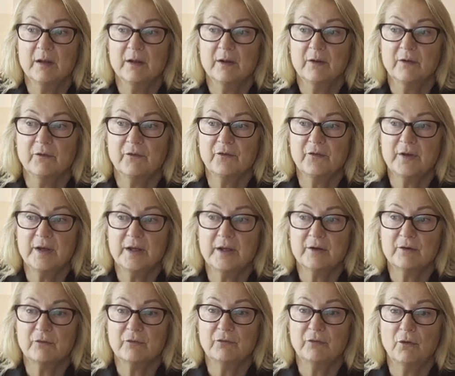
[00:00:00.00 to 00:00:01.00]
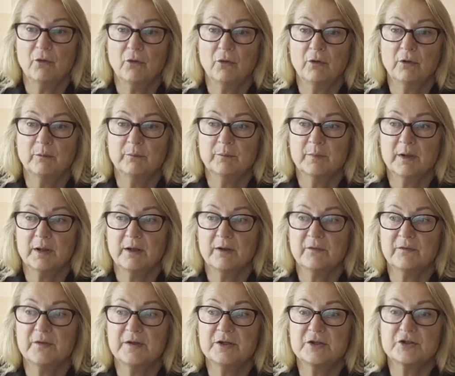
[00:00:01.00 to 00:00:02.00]
Therefore,
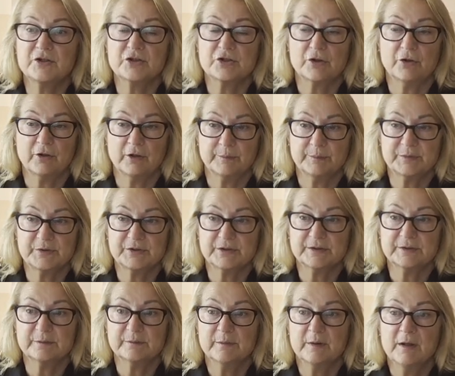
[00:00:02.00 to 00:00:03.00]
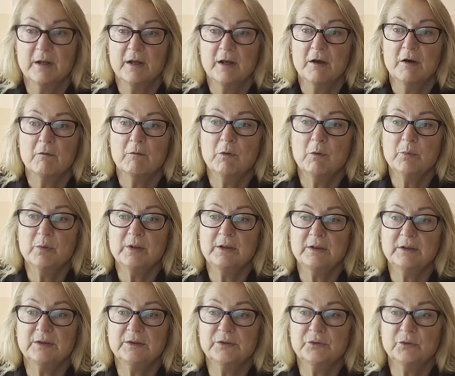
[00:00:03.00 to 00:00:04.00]
in this chapter, we
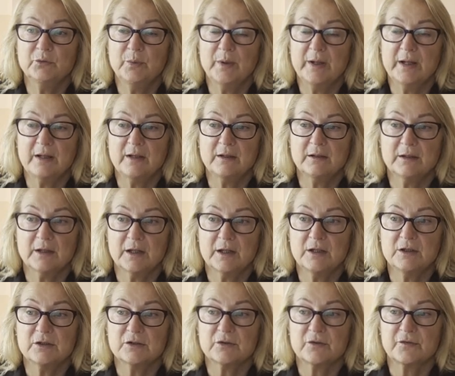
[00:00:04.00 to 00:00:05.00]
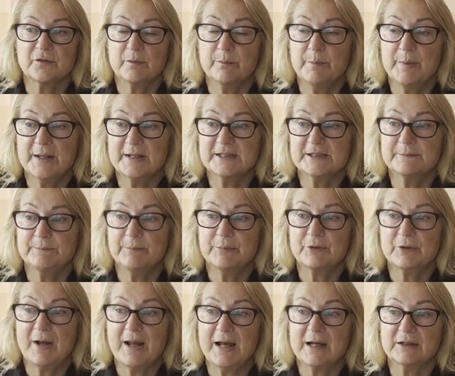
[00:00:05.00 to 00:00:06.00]
will dwell into the best
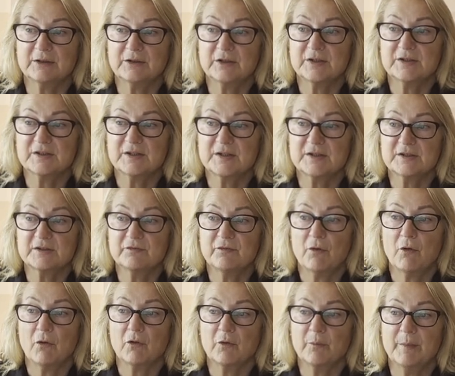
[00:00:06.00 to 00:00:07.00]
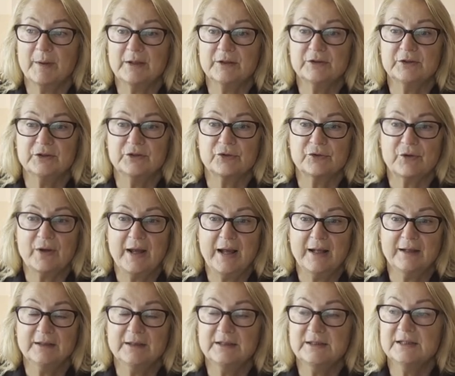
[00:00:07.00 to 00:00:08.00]
practices for augmented
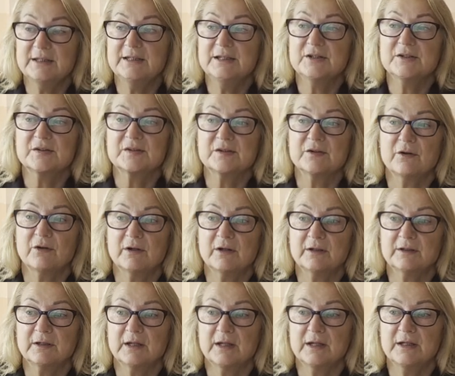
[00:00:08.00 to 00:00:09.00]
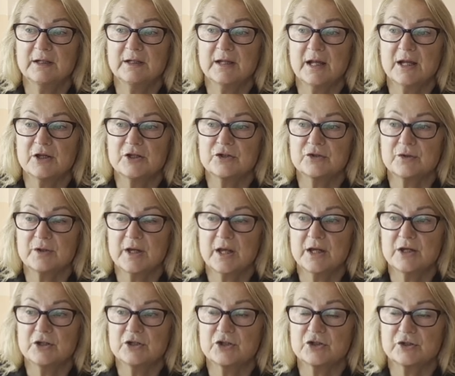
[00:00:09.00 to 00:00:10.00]
reality design in
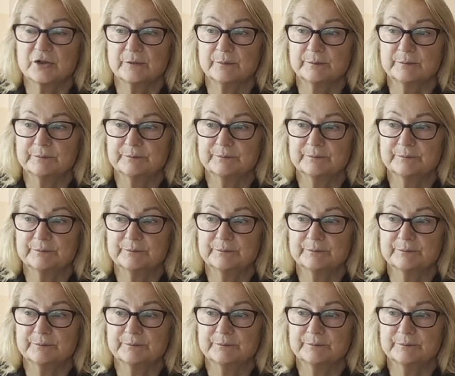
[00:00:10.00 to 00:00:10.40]
education.